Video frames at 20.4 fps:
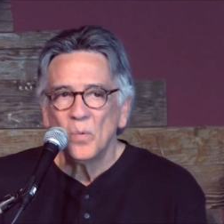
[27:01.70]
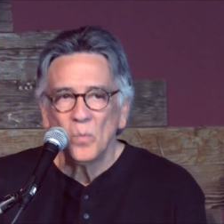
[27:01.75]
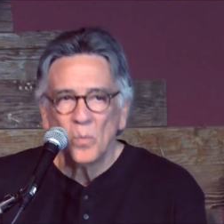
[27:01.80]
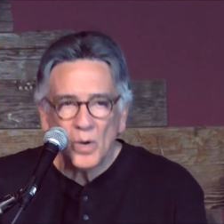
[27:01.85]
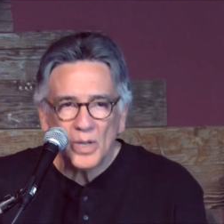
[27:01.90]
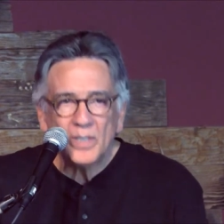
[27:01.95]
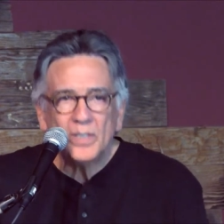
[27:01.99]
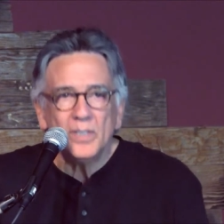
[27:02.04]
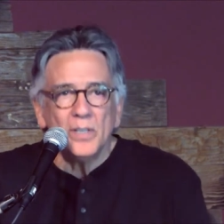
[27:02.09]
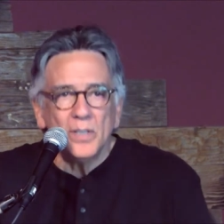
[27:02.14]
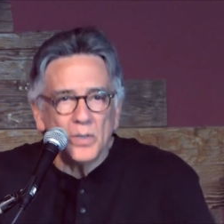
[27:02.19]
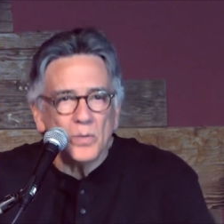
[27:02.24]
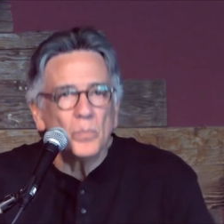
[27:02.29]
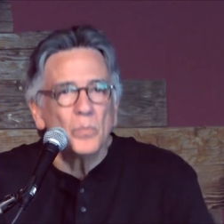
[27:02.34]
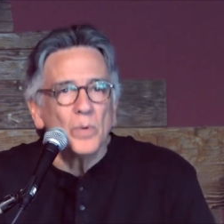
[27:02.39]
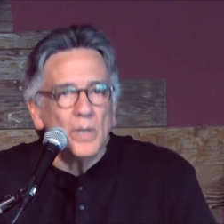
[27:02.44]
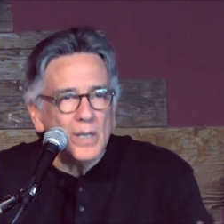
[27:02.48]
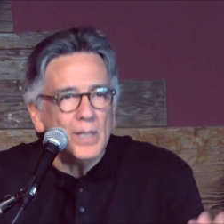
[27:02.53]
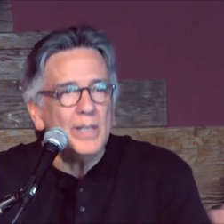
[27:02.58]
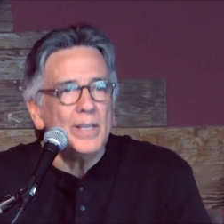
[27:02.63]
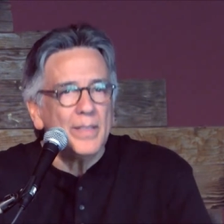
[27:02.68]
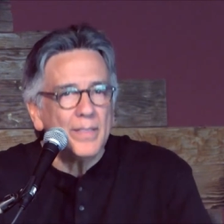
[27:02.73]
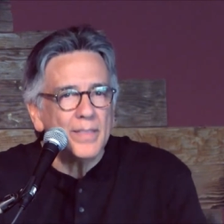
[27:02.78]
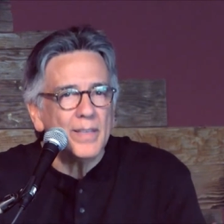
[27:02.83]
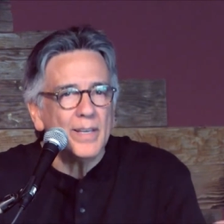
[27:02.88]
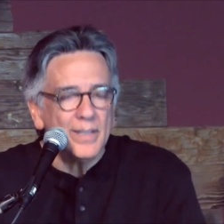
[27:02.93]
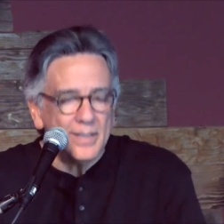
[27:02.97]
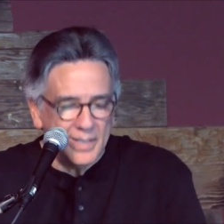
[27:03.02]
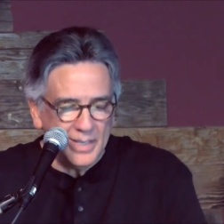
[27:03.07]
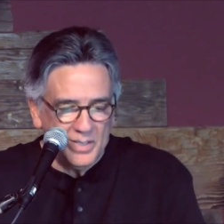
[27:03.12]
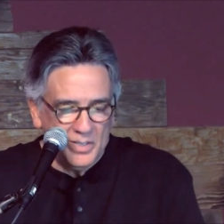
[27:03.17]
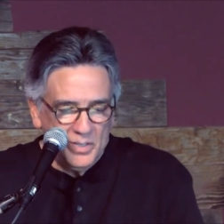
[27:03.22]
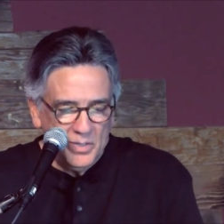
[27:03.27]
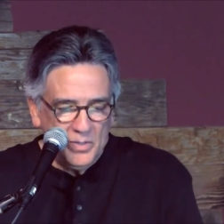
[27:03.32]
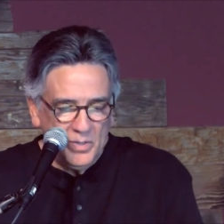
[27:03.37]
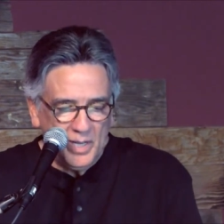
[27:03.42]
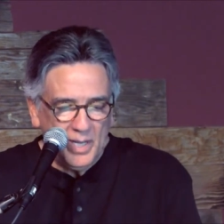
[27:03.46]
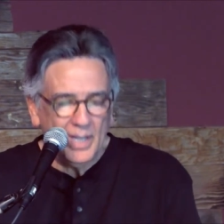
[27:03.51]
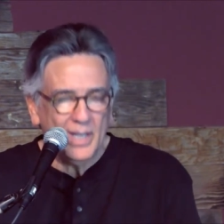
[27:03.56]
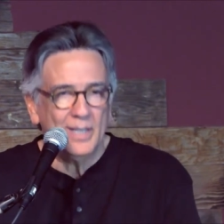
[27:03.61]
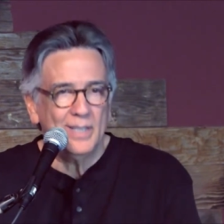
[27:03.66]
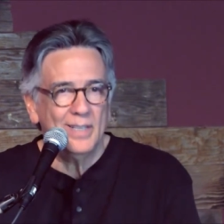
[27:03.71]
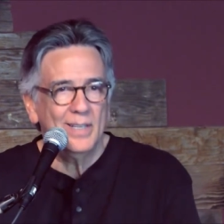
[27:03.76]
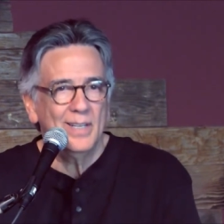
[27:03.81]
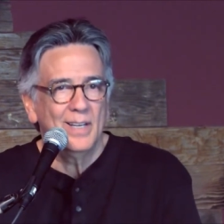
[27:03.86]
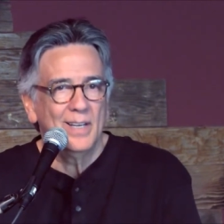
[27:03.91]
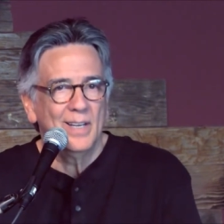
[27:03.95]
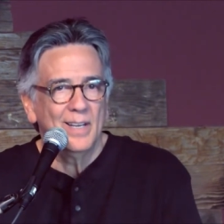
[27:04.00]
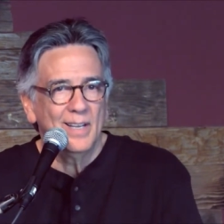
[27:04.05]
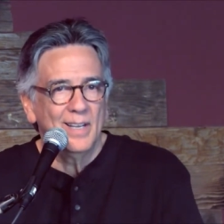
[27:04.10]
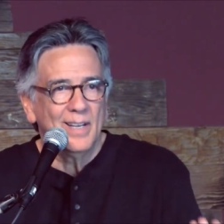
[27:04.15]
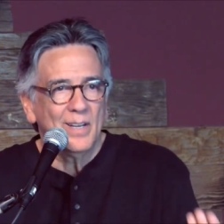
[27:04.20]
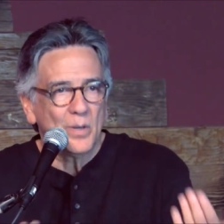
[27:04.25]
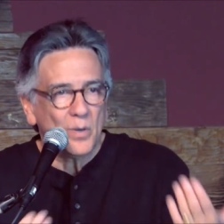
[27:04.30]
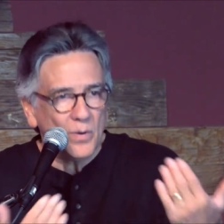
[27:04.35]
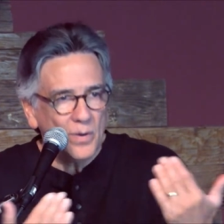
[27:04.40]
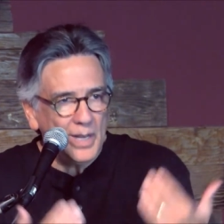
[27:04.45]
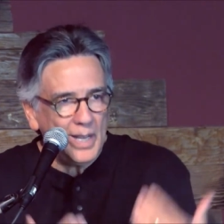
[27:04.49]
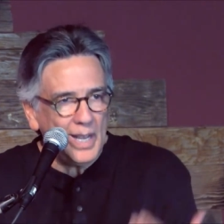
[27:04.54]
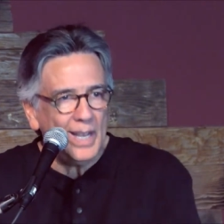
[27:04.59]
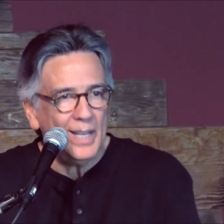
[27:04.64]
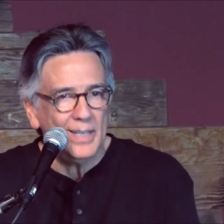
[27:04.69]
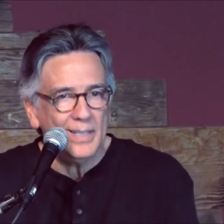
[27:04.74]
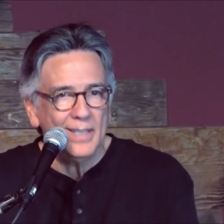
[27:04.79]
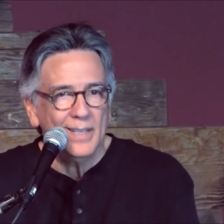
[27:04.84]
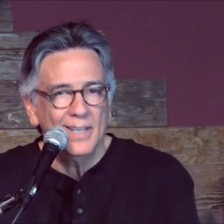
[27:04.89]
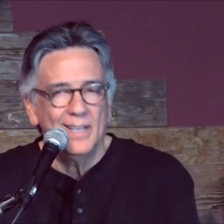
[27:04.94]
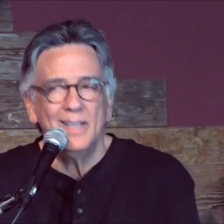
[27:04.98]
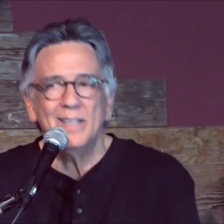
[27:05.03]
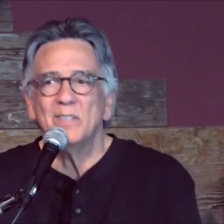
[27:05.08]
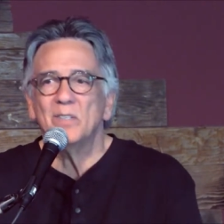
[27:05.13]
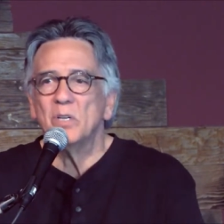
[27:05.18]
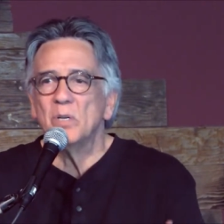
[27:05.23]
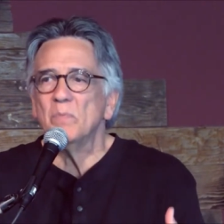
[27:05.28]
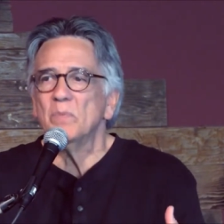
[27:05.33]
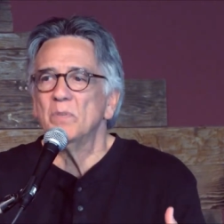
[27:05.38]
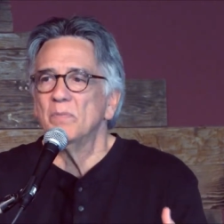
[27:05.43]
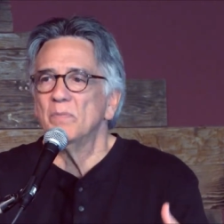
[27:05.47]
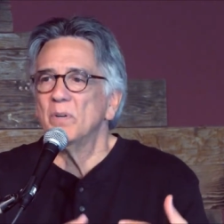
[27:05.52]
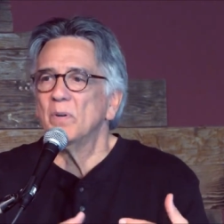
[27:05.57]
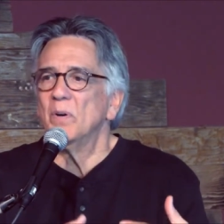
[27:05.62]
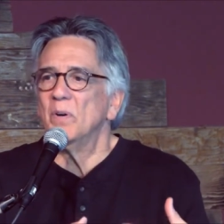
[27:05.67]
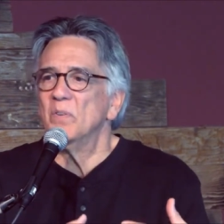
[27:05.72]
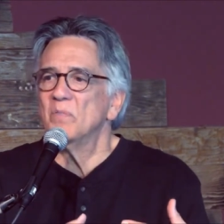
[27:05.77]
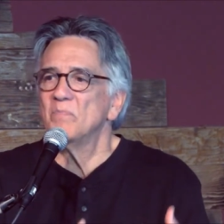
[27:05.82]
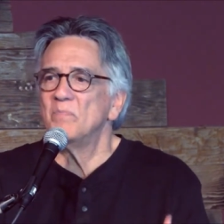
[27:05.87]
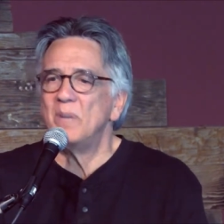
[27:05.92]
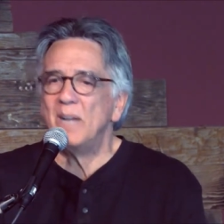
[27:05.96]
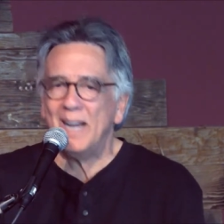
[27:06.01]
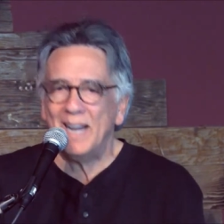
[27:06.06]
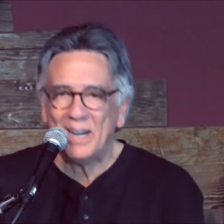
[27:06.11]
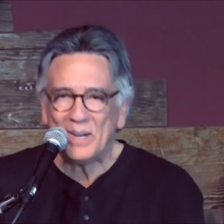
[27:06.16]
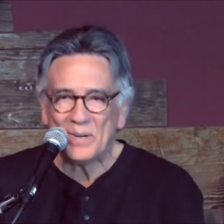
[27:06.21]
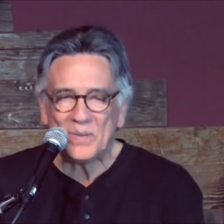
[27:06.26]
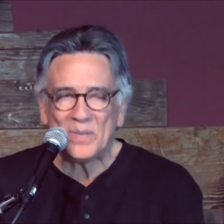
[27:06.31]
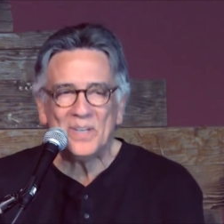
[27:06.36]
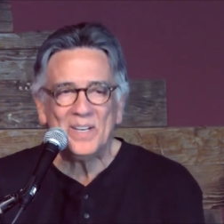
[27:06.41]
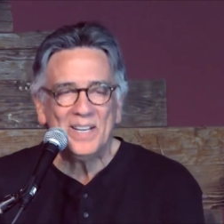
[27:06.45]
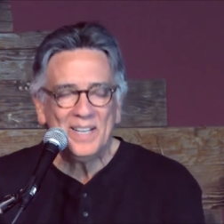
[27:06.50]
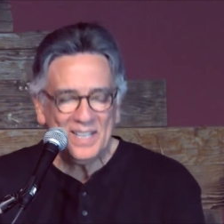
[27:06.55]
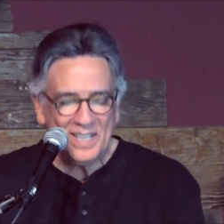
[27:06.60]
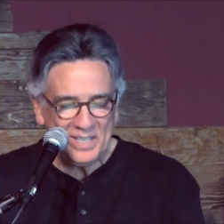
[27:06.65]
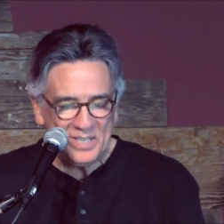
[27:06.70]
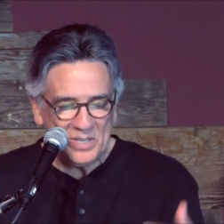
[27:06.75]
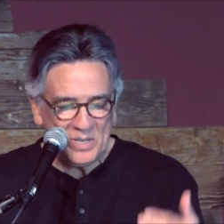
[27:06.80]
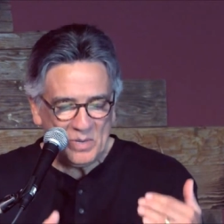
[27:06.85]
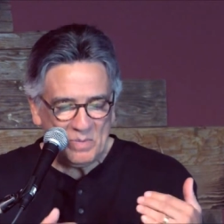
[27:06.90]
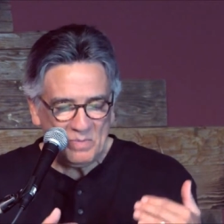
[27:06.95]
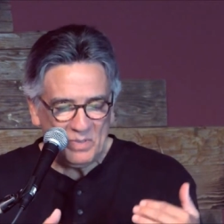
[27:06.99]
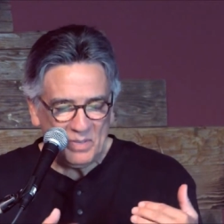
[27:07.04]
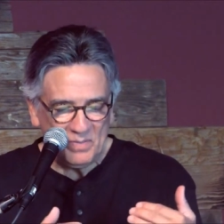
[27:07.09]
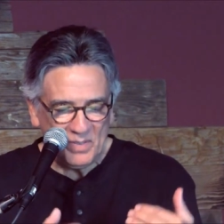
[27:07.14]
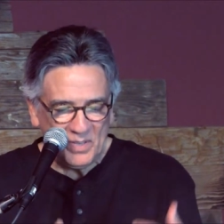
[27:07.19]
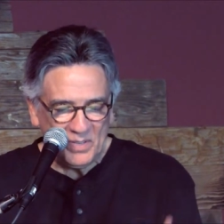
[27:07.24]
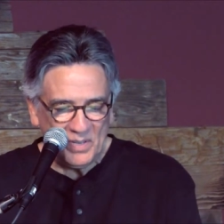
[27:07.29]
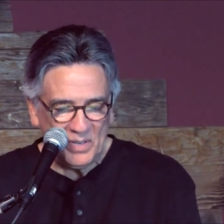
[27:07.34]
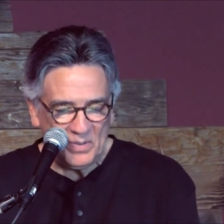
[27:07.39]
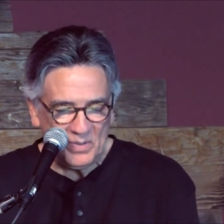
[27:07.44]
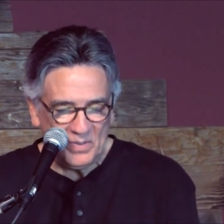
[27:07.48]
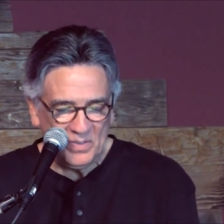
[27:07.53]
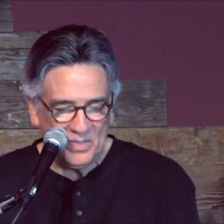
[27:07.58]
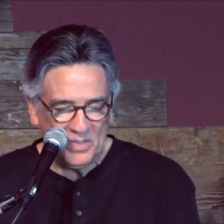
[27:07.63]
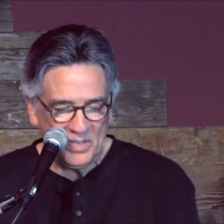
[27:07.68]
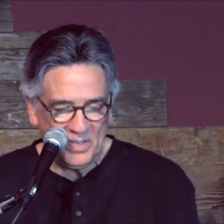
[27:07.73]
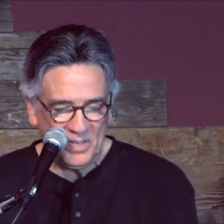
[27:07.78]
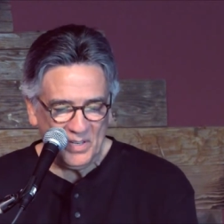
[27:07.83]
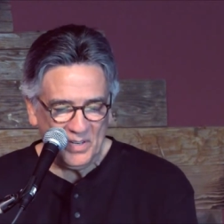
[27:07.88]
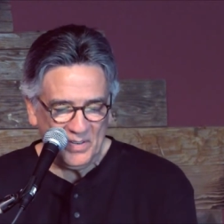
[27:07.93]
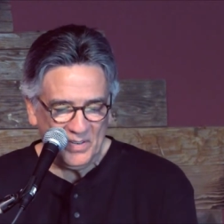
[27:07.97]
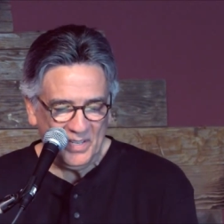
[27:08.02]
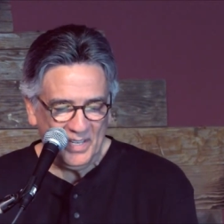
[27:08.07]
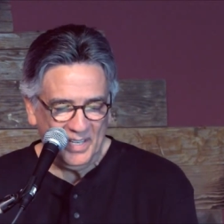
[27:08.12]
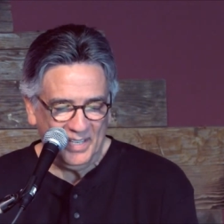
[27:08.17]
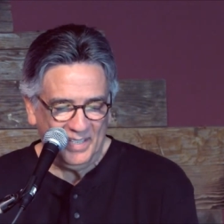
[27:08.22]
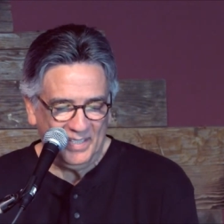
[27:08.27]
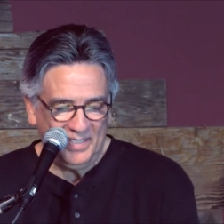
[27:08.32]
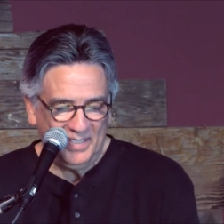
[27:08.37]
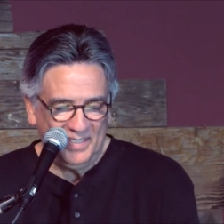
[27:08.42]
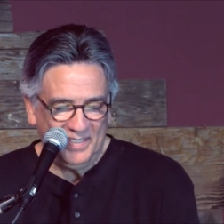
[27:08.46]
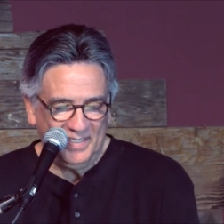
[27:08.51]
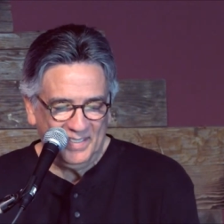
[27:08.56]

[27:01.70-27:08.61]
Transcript: What do you really think that you can create in terms of your own power, in terms of your own security?